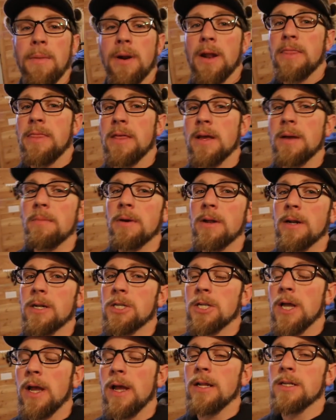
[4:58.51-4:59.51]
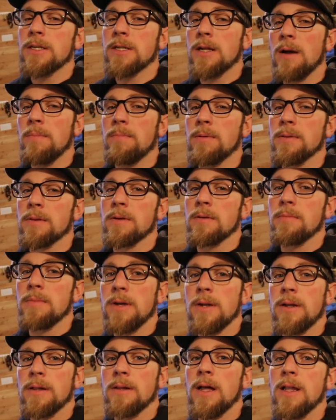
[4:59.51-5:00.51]
But I think I'm gonna change it up a little
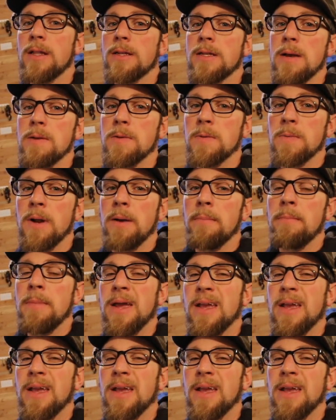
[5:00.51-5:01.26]
bit. A lot of times when I'm